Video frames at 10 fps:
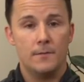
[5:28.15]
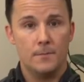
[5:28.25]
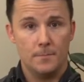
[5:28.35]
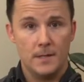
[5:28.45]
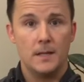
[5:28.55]

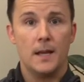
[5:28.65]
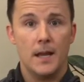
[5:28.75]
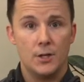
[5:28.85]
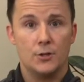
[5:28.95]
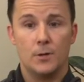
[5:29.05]
from B to
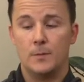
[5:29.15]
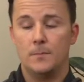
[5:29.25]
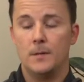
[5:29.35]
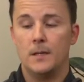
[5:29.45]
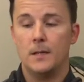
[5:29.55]
A sharp to
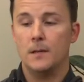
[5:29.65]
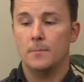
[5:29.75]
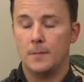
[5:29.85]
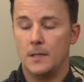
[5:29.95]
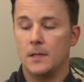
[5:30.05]
B,
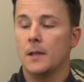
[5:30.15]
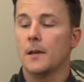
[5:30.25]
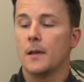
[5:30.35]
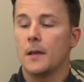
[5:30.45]
B,